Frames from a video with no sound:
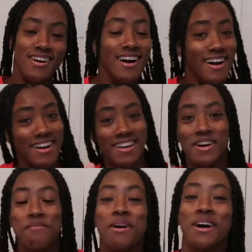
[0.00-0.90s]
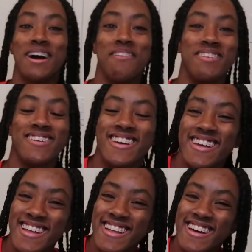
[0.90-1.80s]
Alright, I hope y'all
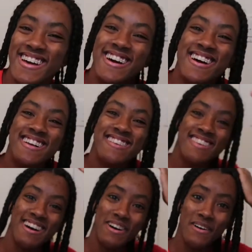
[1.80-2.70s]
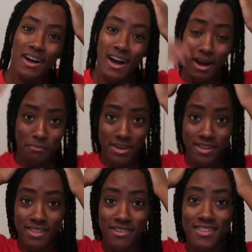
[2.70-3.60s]
commented. So I'm gonna
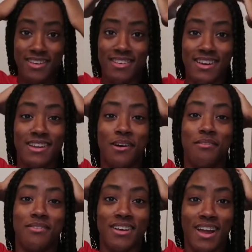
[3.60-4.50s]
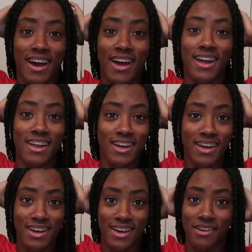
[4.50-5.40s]
leave these in overnight
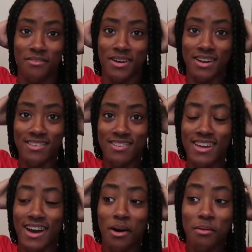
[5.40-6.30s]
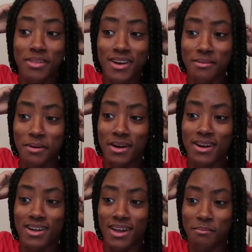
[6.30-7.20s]
and we're gonna see. I hope they come out
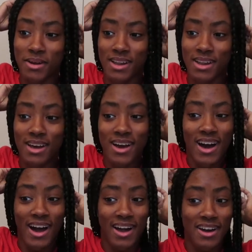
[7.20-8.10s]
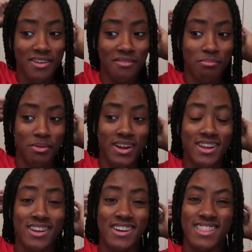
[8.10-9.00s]
good. I mean, I could have
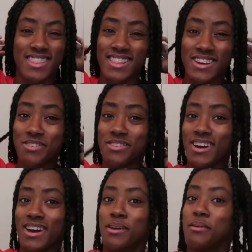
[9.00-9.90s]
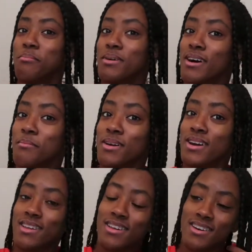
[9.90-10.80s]
braided a little tighter, but I mean,